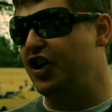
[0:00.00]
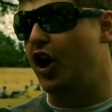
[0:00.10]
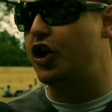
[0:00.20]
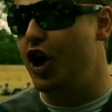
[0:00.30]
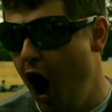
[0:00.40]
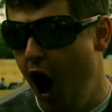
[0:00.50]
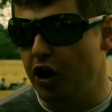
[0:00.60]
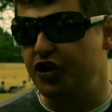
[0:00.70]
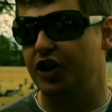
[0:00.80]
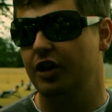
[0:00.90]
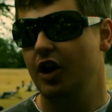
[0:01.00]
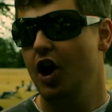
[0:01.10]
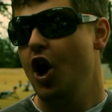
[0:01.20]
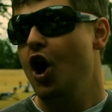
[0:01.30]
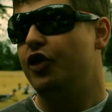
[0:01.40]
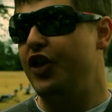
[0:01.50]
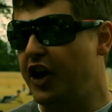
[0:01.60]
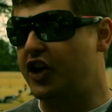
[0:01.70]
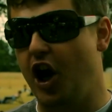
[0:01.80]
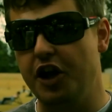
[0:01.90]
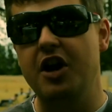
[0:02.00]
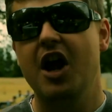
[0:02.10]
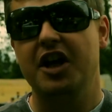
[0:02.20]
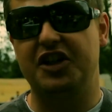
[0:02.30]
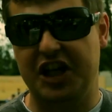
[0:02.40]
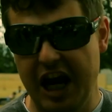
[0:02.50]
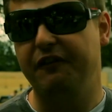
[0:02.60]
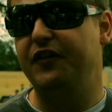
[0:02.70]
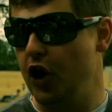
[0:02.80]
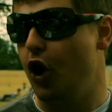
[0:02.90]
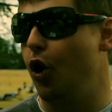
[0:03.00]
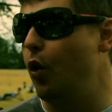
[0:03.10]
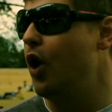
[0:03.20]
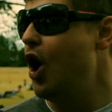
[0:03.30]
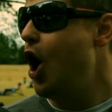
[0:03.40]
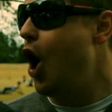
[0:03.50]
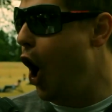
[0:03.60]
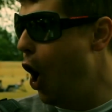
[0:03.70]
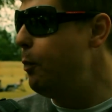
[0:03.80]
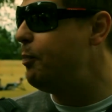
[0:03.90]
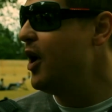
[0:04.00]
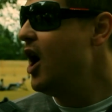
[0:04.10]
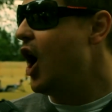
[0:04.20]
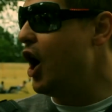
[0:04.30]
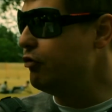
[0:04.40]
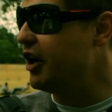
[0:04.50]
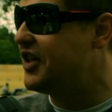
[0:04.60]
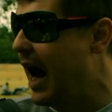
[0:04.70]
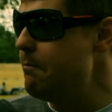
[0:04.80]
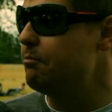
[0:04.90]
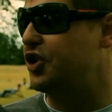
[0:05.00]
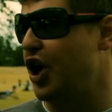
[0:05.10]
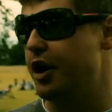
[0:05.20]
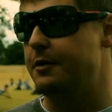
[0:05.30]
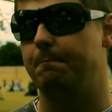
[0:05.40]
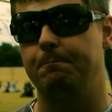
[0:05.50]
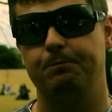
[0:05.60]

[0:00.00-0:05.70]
is a God that can give you hope and redemption,